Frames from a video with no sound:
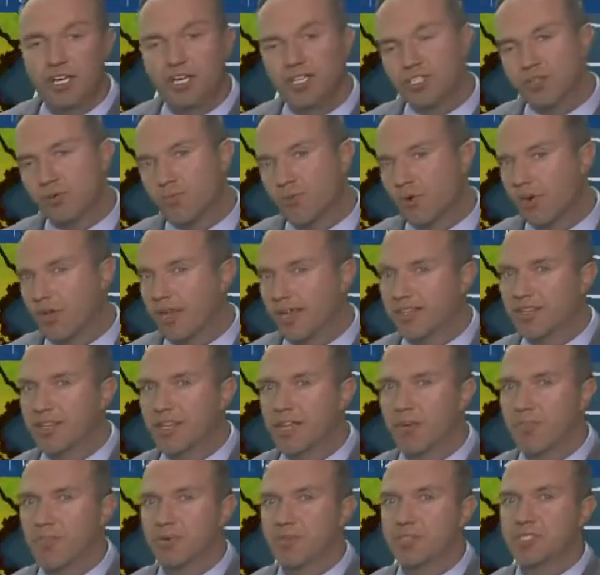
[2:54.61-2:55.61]
So more like
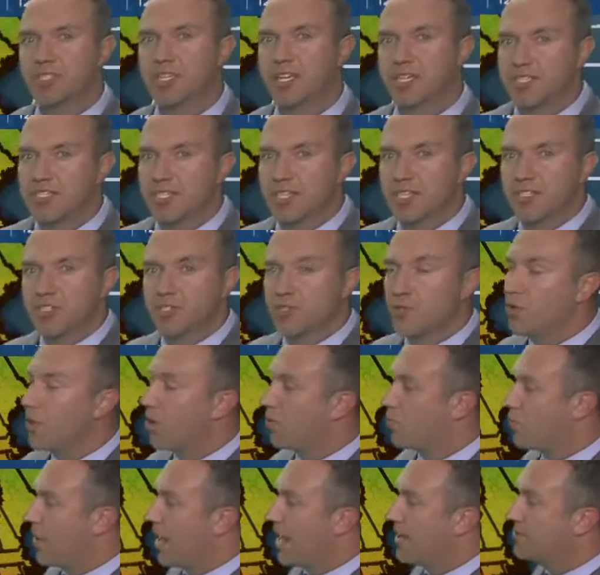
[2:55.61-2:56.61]
the upper 60s to
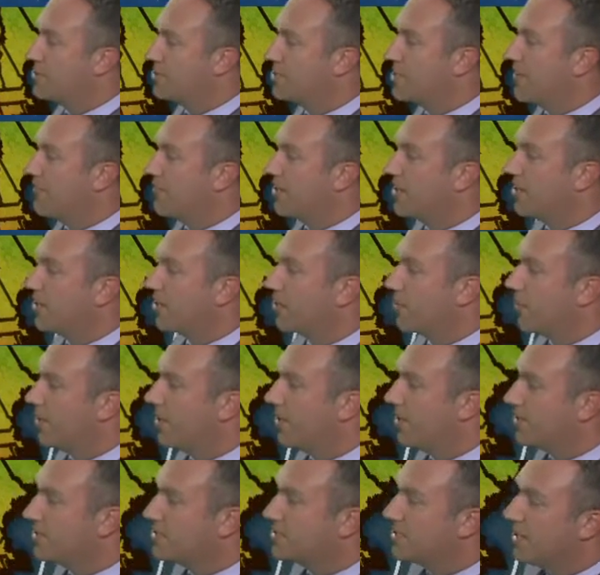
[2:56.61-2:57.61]
around 70
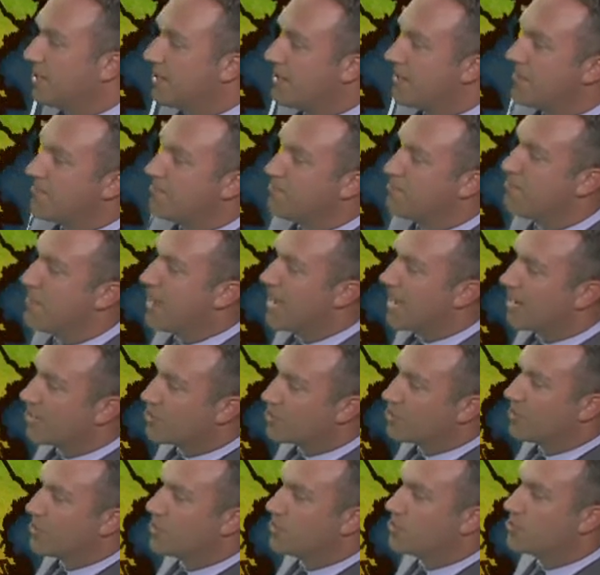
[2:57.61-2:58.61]
degrees. May
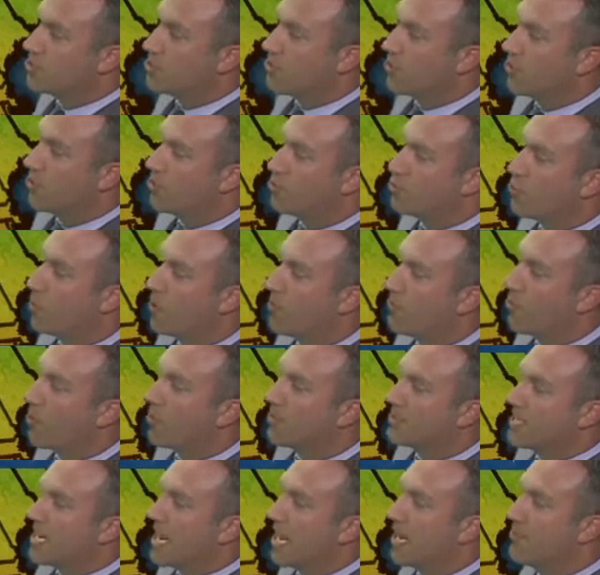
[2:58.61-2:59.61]
actually surge one
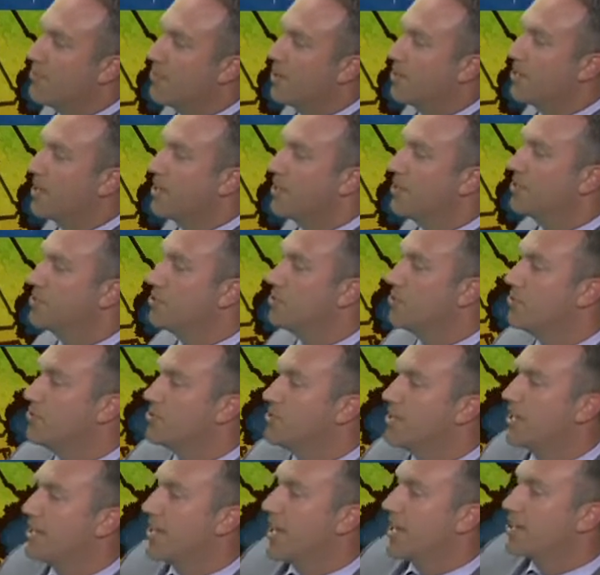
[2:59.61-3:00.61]
more time Monday into
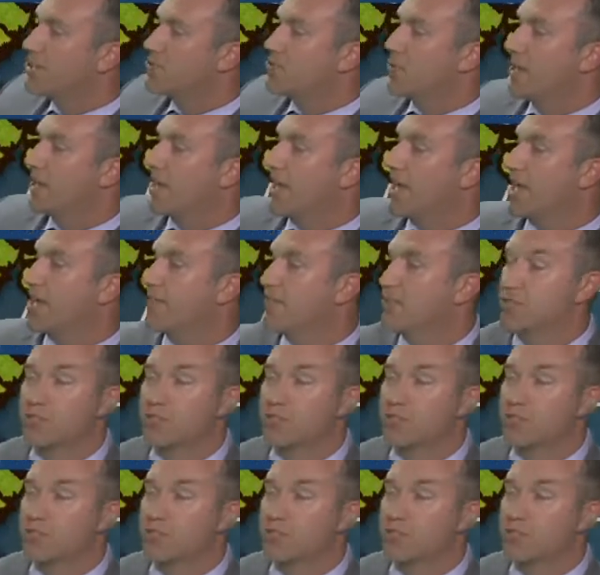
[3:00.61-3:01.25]
Tuesday next week ahead of a